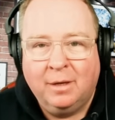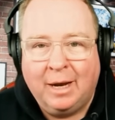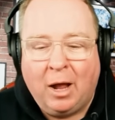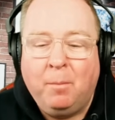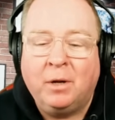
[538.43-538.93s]

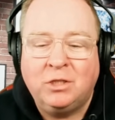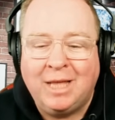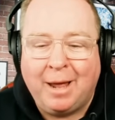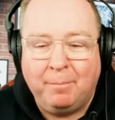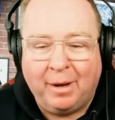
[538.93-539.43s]
and how much
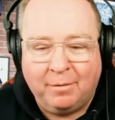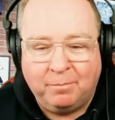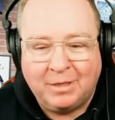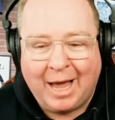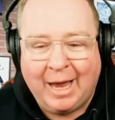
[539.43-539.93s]
that might
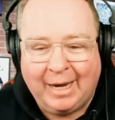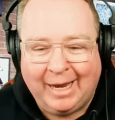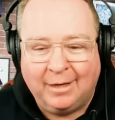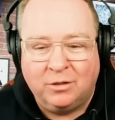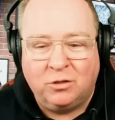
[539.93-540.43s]
have tied
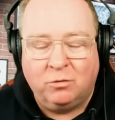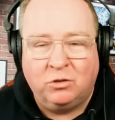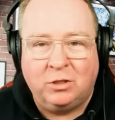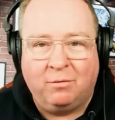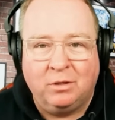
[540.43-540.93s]

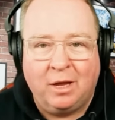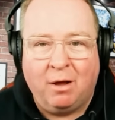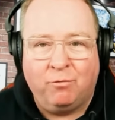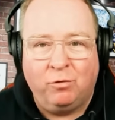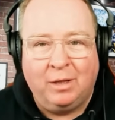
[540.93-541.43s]
into Cheveldayoff